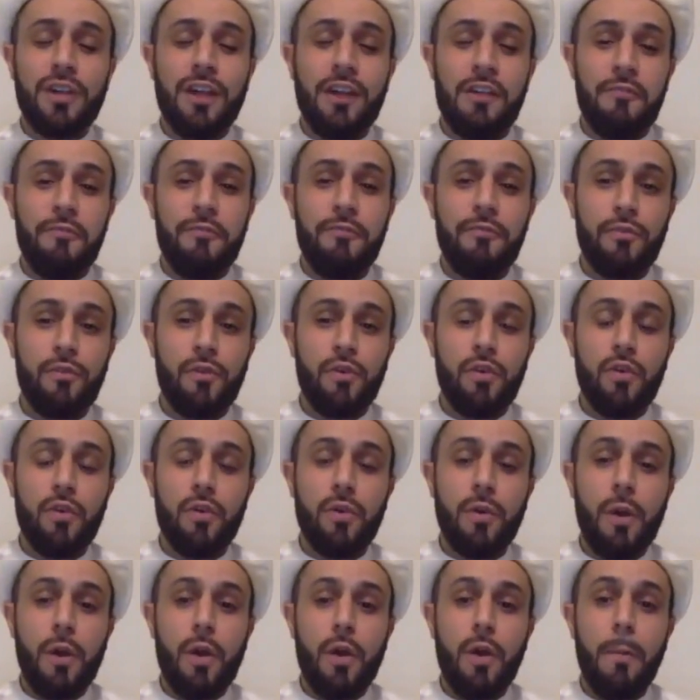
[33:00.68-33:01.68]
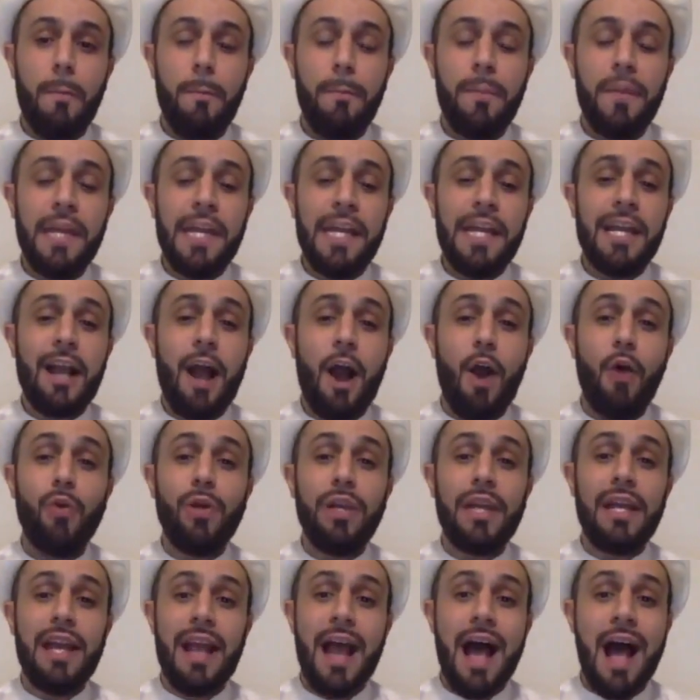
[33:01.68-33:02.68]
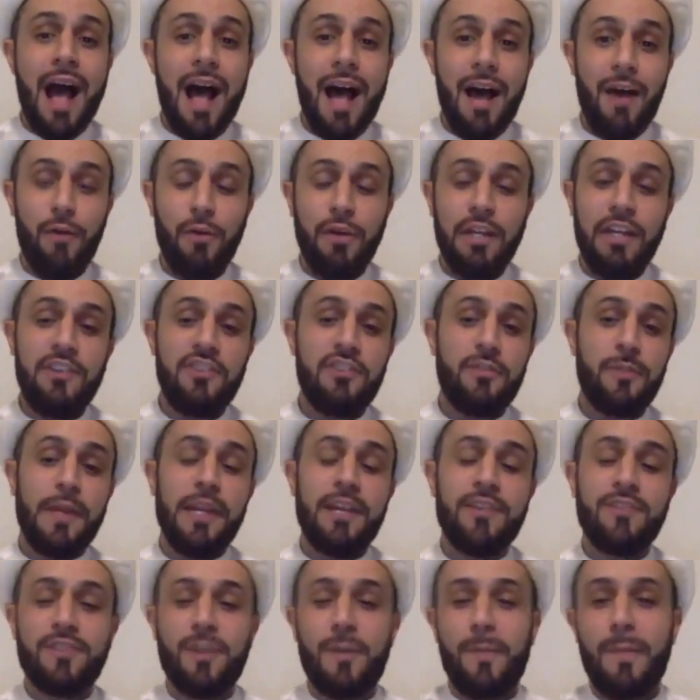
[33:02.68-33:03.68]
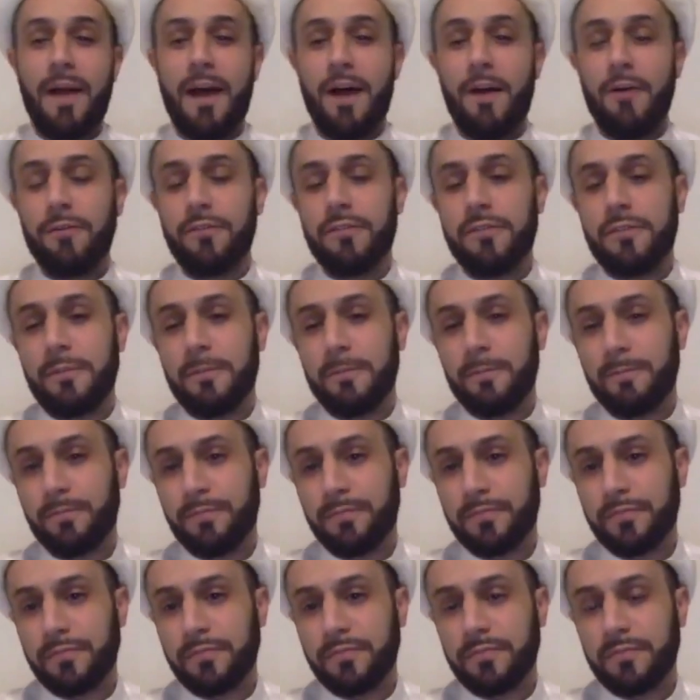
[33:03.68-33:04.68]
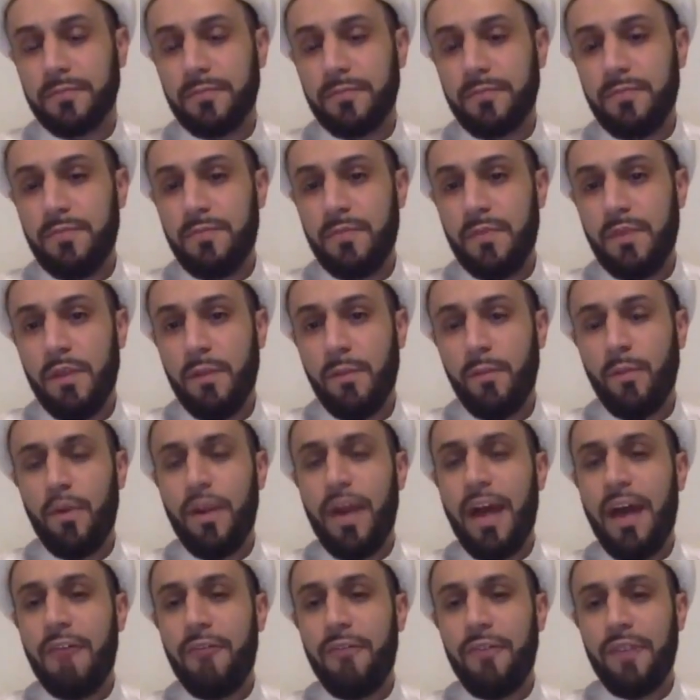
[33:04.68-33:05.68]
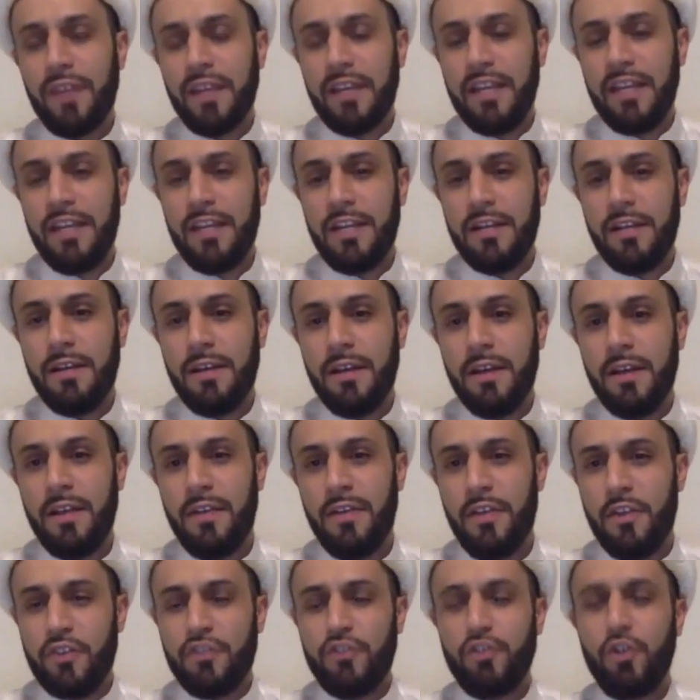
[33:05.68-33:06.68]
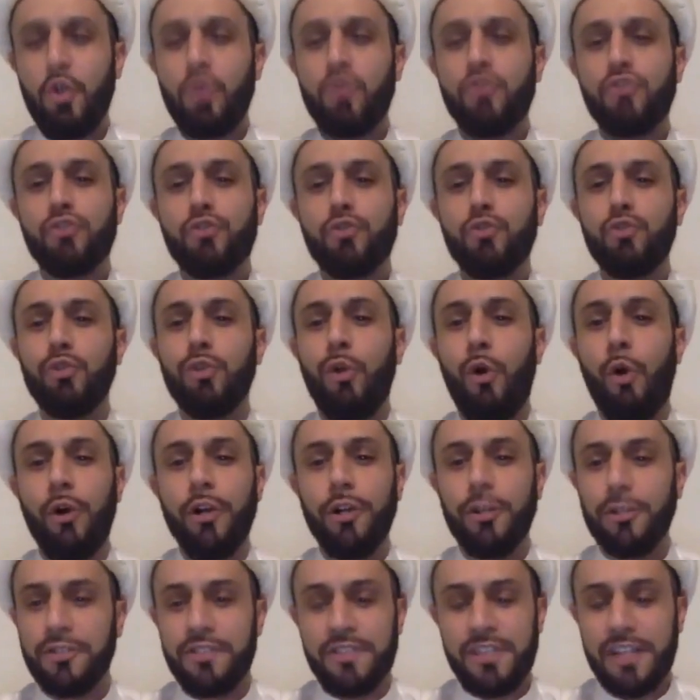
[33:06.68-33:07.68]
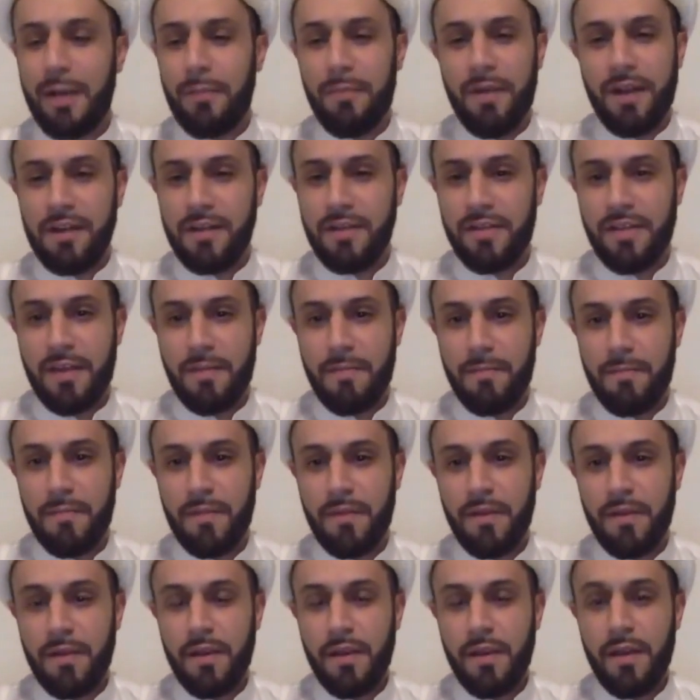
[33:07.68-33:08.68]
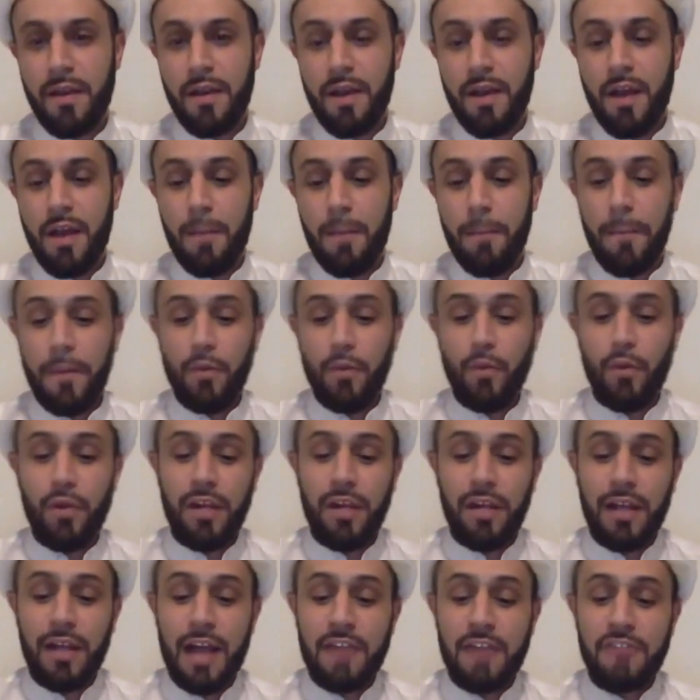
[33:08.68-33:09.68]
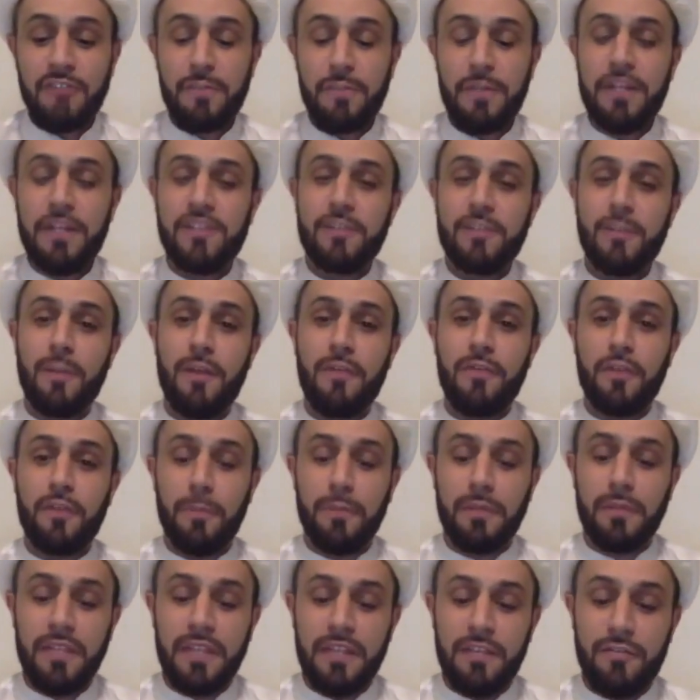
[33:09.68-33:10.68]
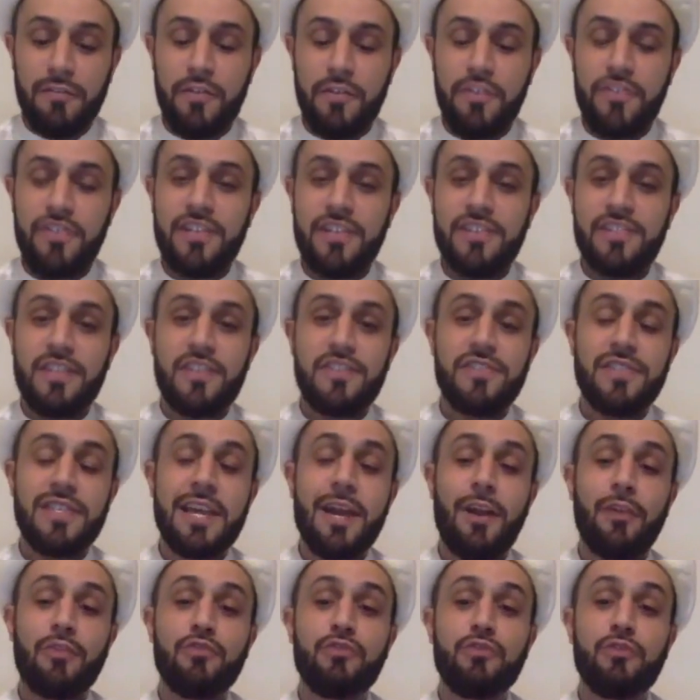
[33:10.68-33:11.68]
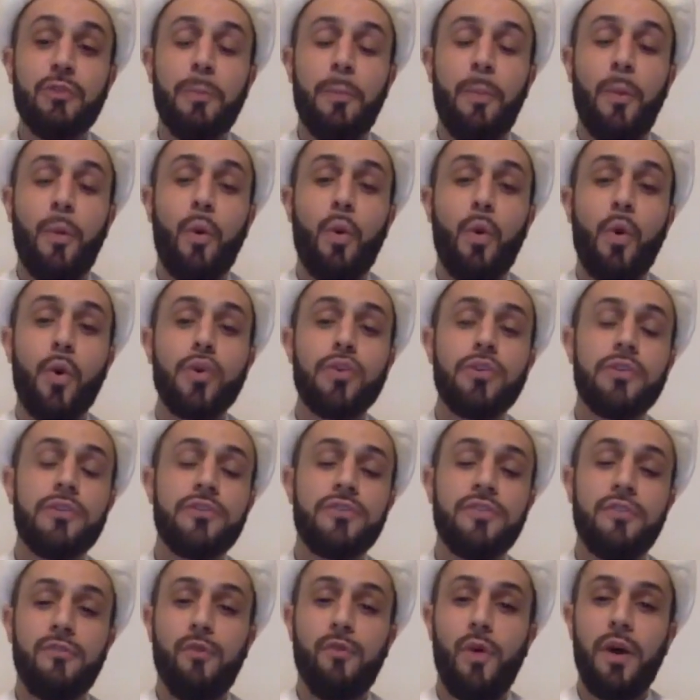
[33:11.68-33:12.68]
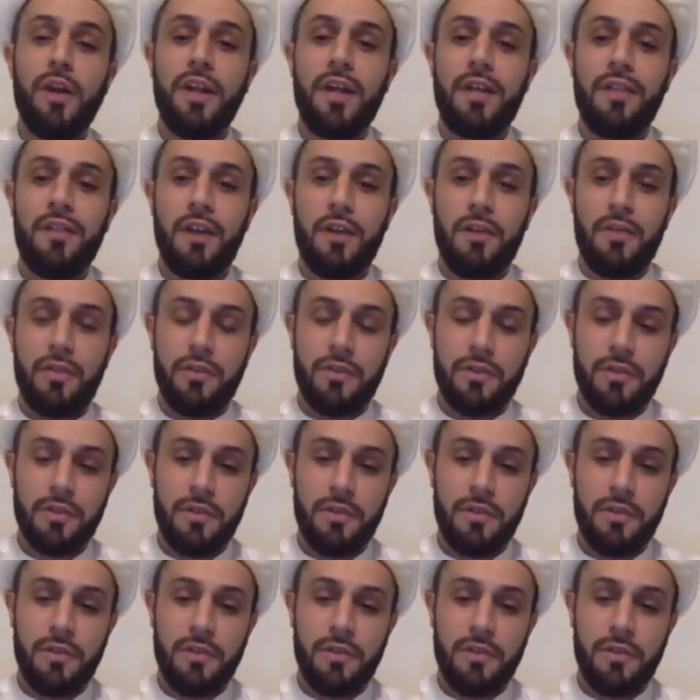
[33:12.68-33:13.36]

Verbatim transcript: of being awliya when He speaks about munafiqeen. There's no true loyalty among them. But when Allah speaks about the believers, He says they are supporters of one another,